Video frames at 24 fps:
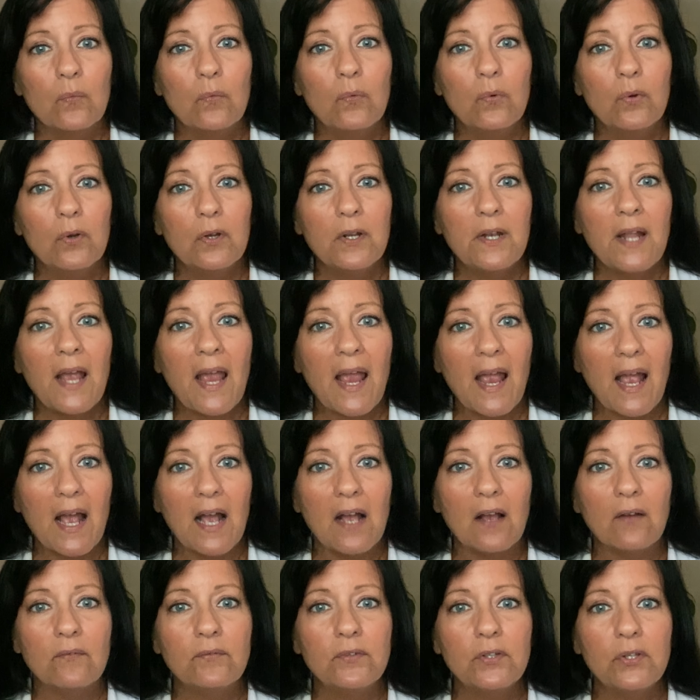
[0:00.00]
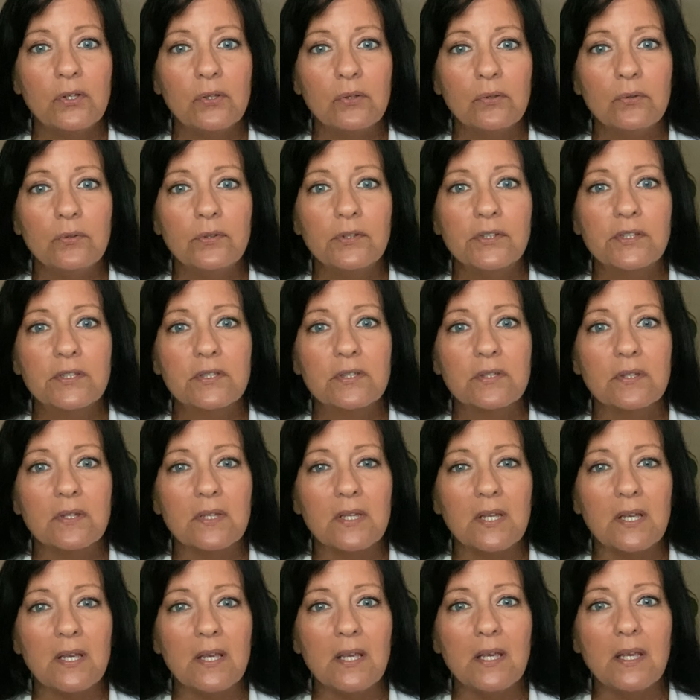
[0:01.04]
would have used
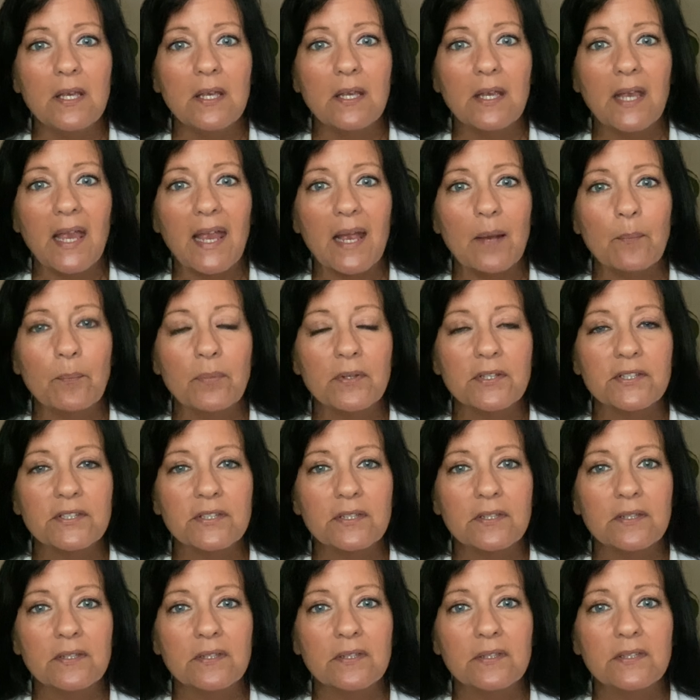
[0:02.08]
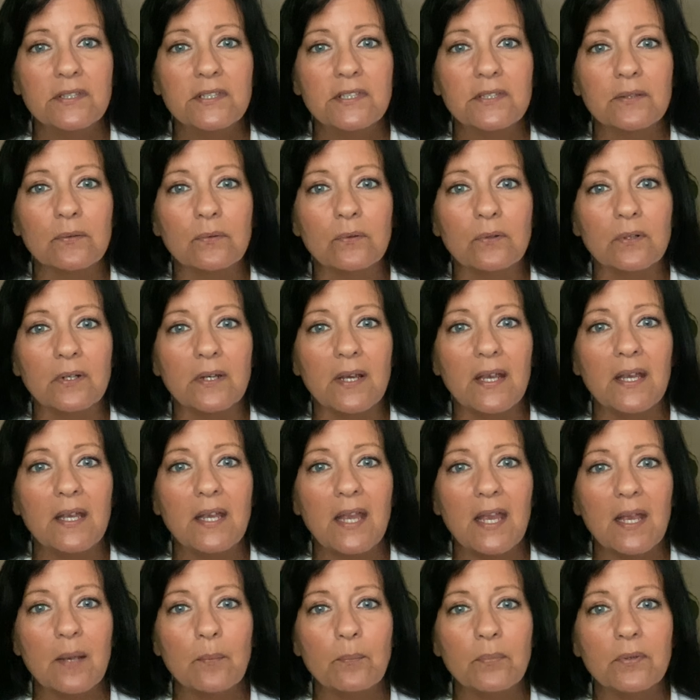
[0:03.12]
the campuses or a
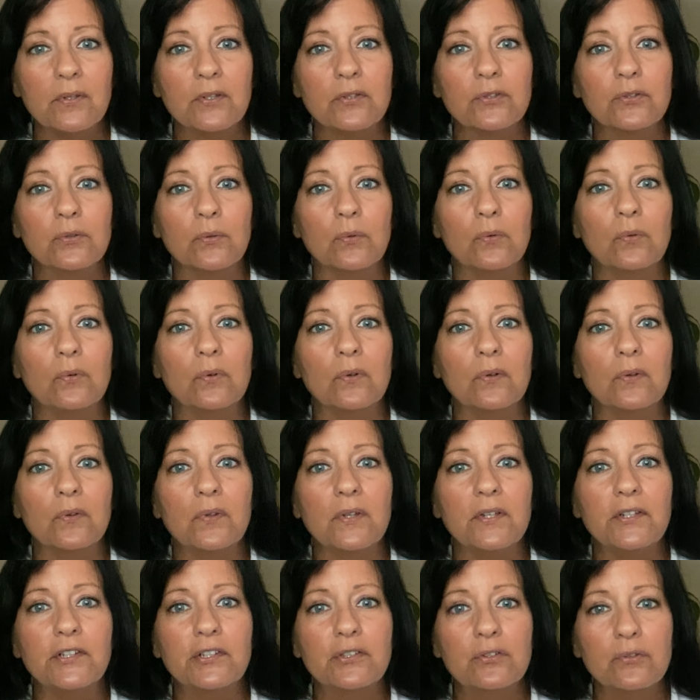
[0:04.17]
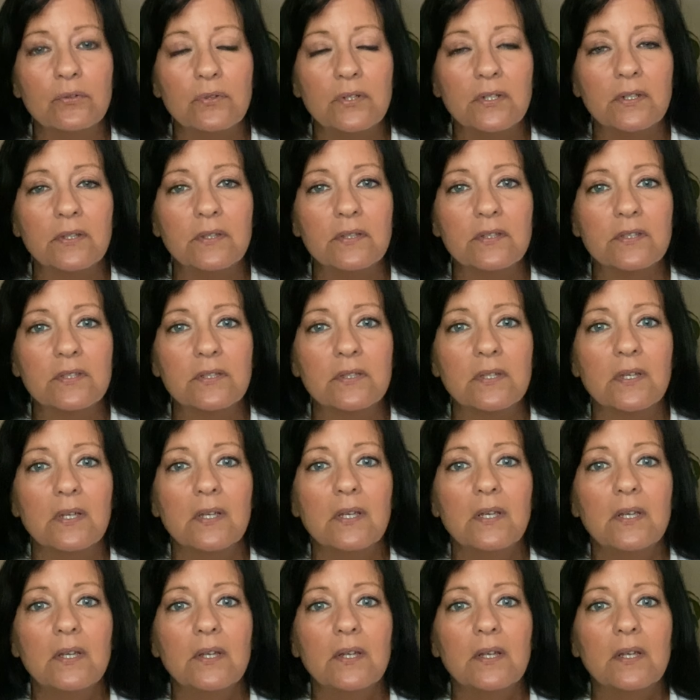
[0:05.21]
campus or the students
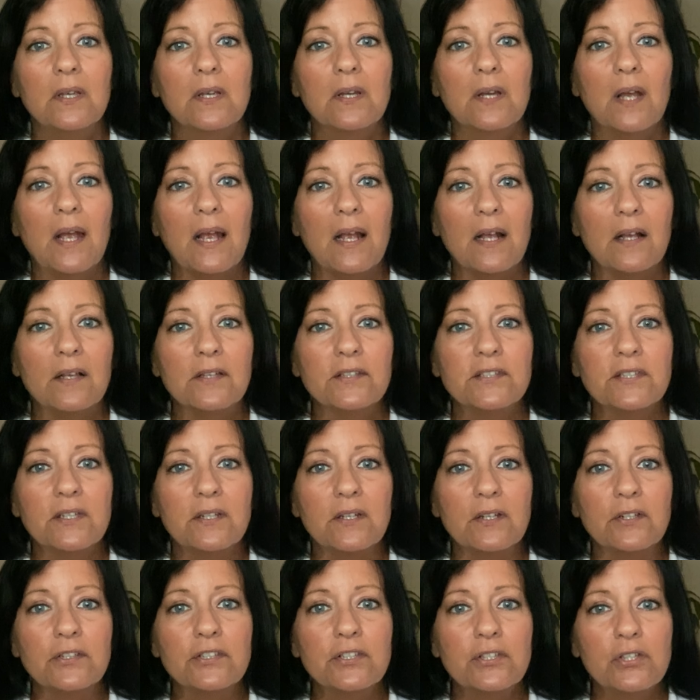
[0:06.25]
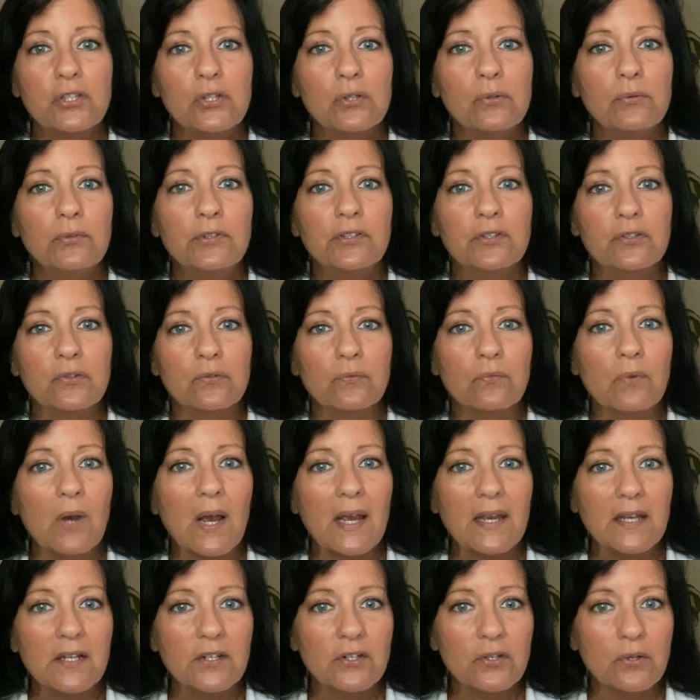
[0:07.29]
as an excuse to
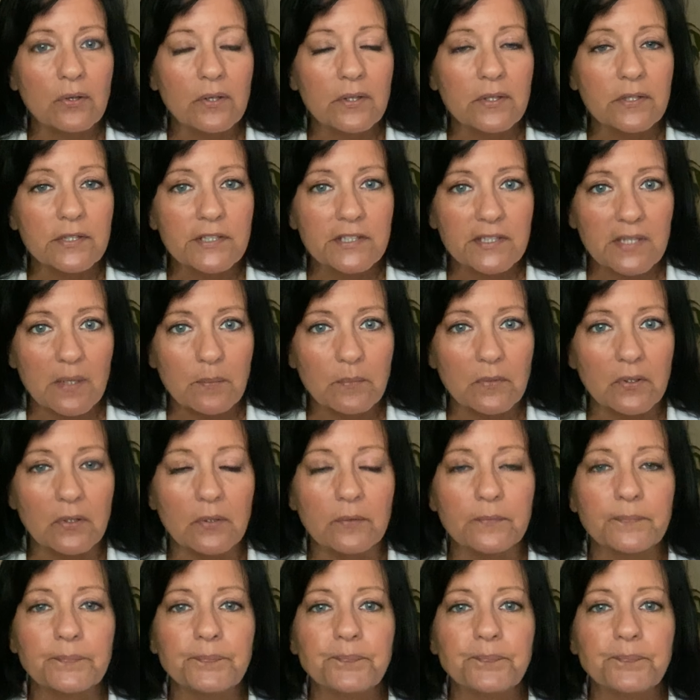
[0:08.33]
riot during the summer.